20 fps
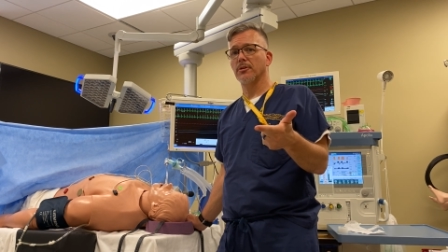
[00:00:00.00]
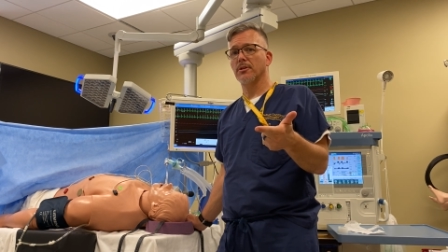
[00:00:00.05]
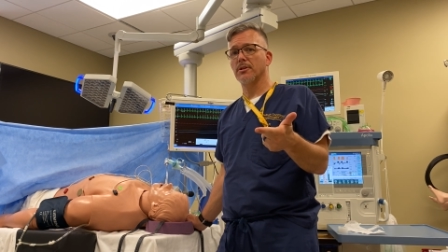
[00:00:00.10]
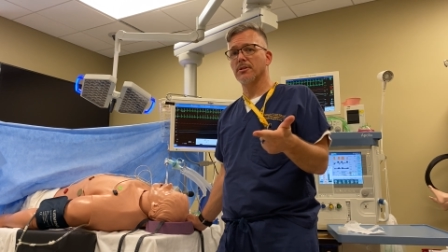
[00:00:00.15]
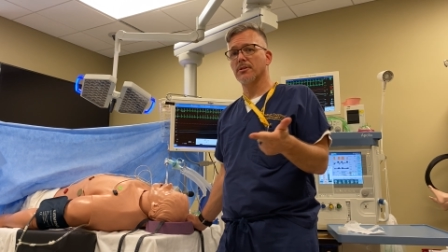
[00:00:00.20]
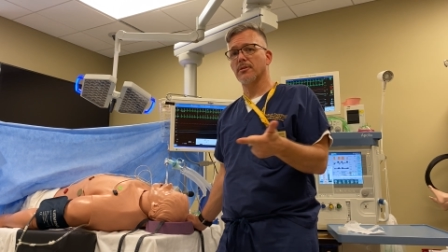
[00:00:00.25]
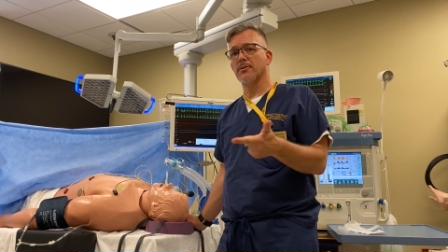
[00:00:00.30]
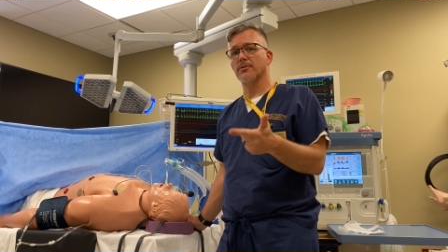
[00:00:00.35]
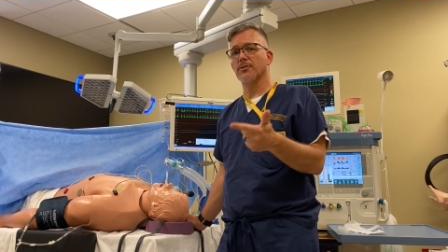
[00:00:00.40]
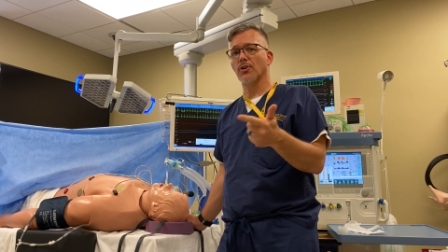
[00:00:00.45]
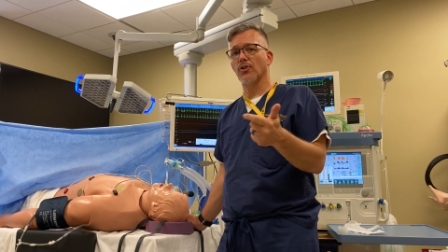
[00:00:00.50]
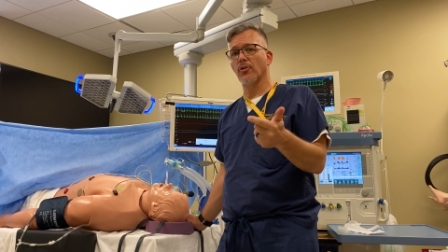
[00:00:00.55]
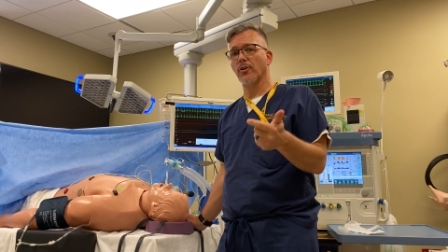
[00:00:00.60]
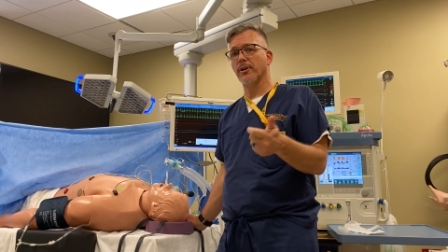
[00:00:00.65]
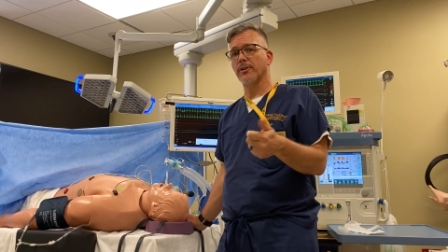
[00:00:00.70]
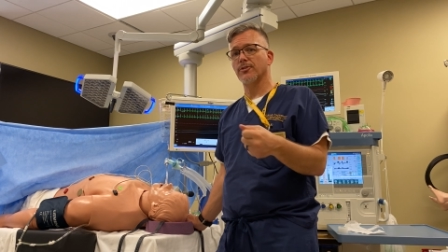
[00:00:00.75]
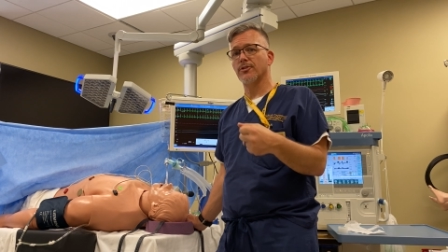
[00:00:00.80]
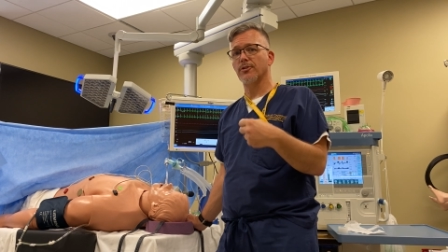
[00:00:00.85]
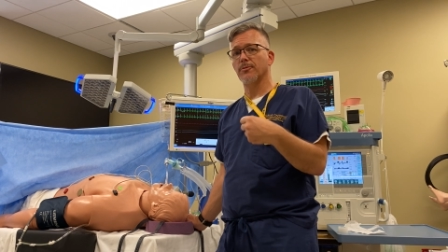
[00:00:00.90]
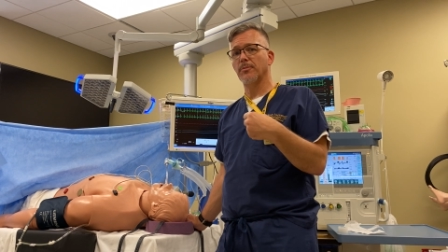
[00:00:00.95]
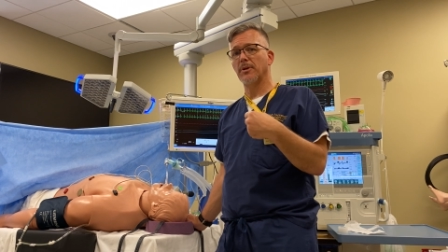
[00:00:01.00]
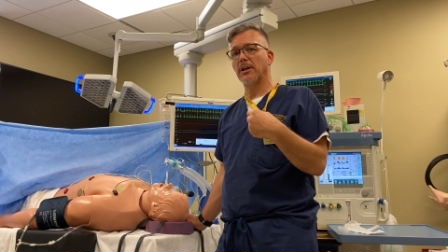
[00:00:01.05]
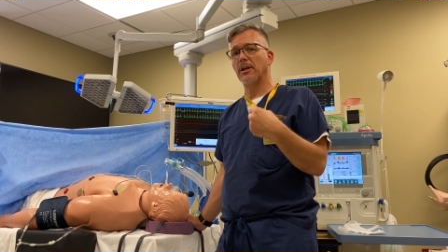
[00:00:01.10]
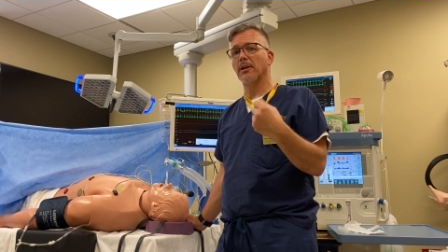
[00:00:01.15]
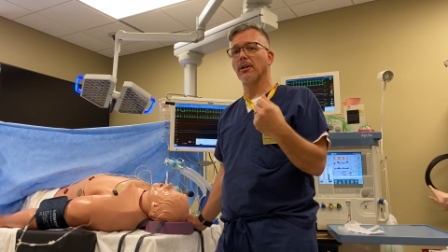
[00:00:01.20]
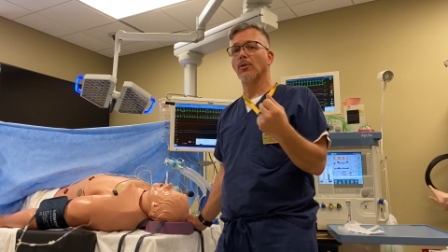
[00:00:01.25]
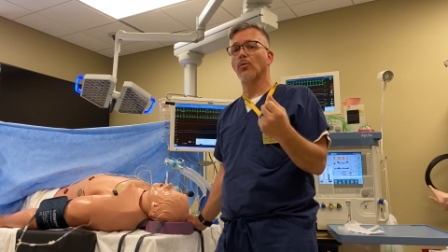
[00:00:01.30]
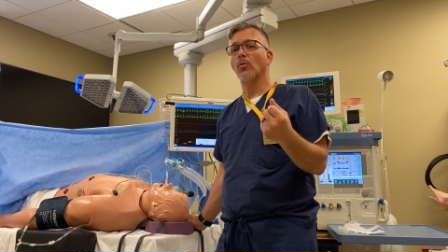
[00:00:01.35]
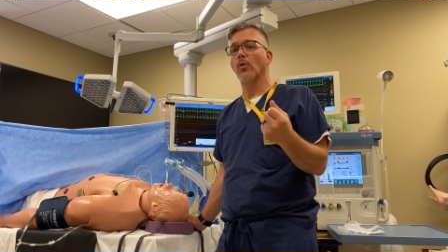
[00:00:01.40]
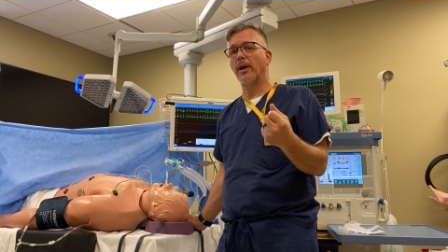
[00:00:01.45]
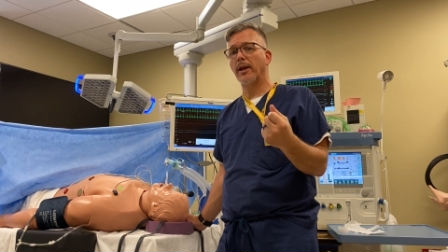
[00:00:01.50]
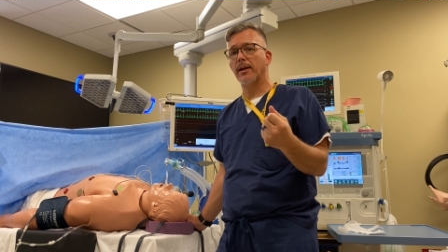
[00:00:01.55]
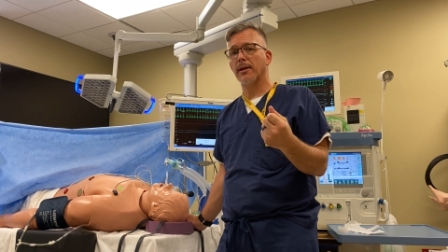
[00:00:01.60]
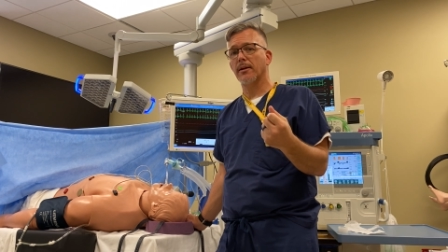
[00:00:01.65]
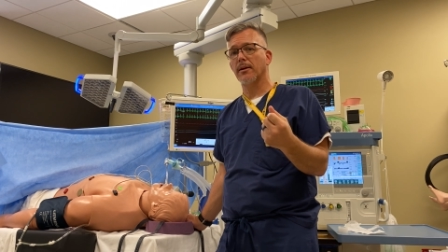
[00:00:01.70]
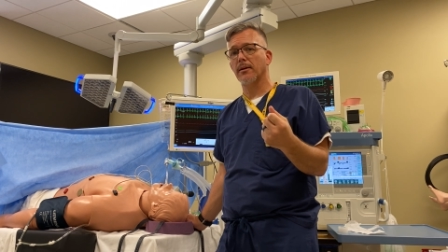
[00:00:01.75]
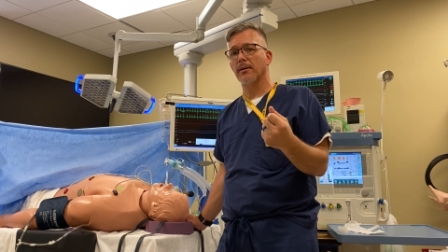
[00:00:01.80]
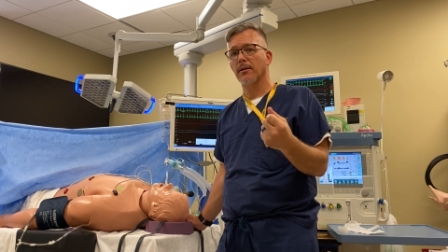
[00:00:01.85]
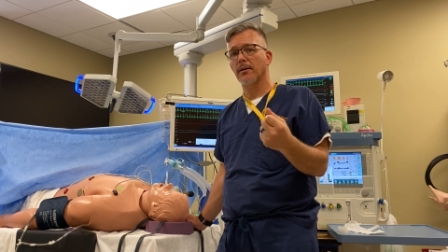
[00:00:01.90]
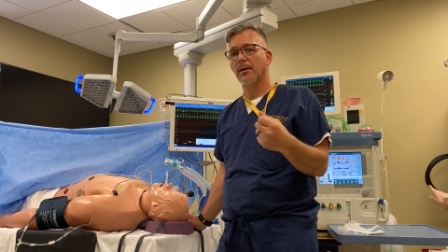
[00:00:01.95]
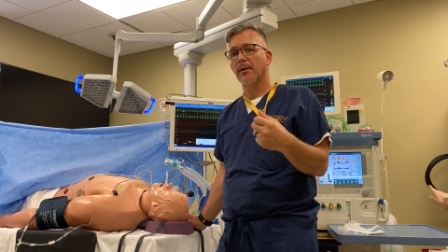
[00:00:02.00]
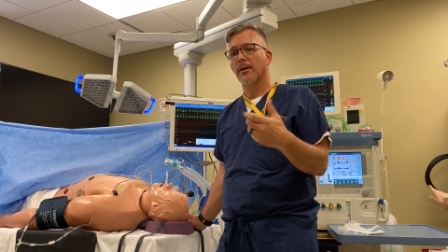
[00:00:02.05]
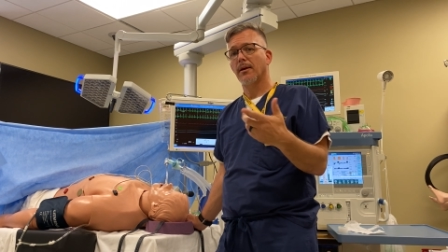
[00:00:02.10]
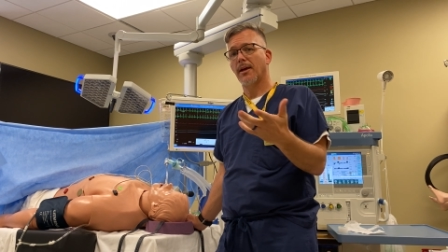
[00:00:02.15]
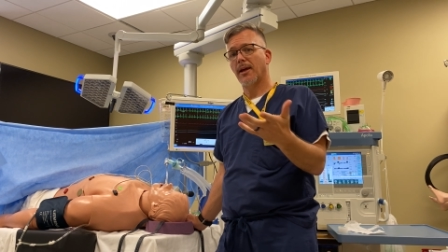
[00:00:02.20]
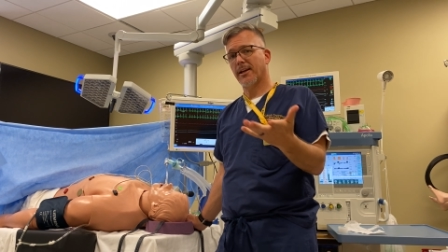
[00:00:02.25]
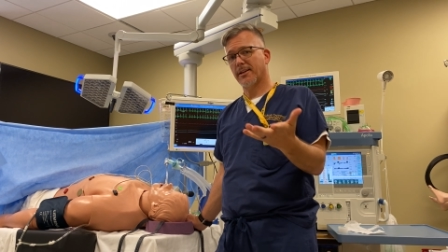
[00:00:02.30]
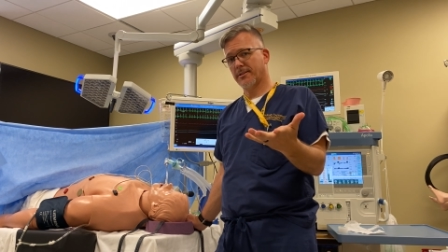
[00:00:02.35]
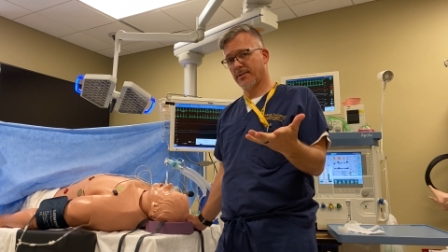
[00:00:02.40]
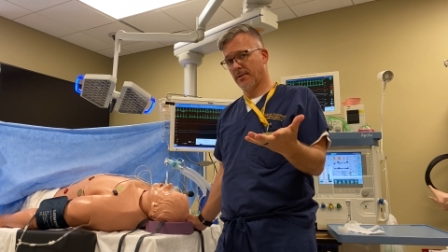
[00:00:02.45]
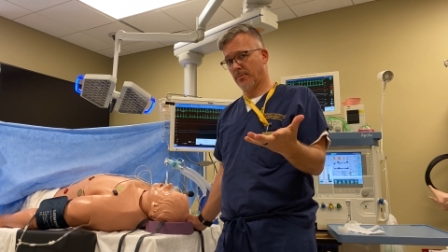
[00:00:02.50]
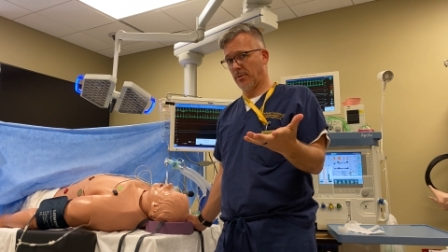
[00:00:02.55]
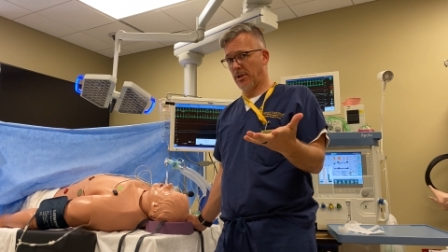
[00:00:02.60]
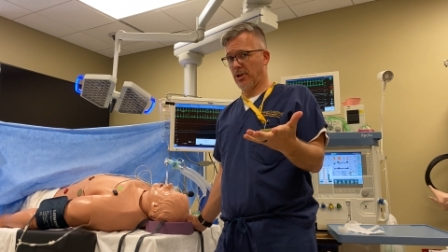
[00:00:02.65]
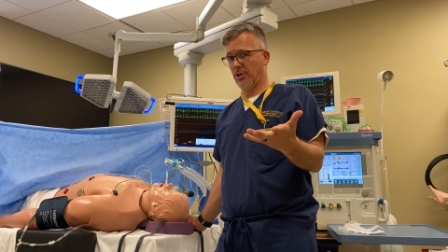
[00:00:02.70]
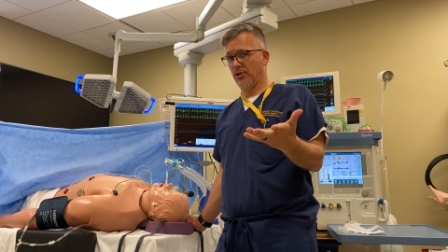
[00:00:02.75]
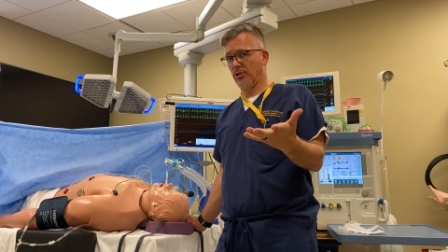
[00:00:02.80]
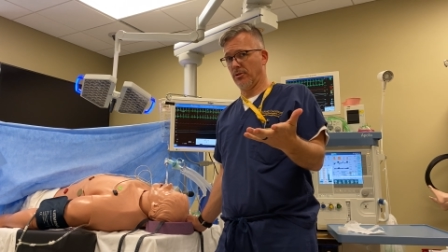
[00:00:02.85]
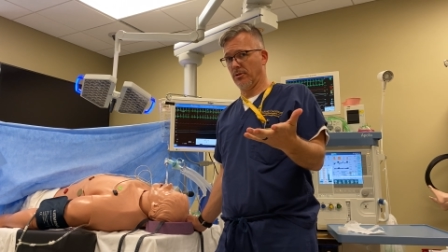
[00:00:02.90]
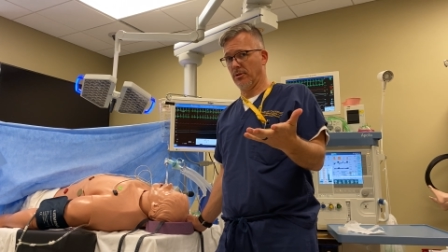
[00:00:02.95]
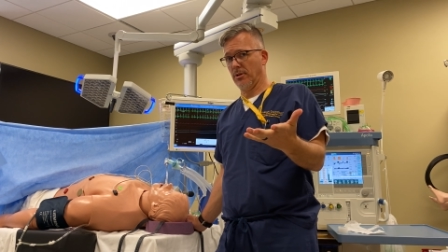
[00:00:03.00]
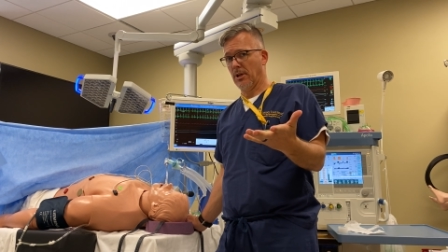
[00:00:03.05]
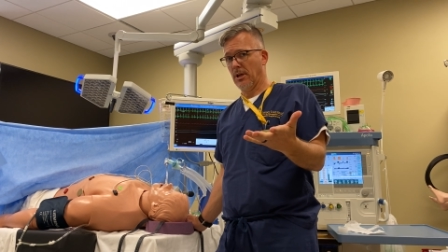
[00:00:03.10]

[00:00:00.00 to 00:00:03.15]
This is going to be an awake extubation.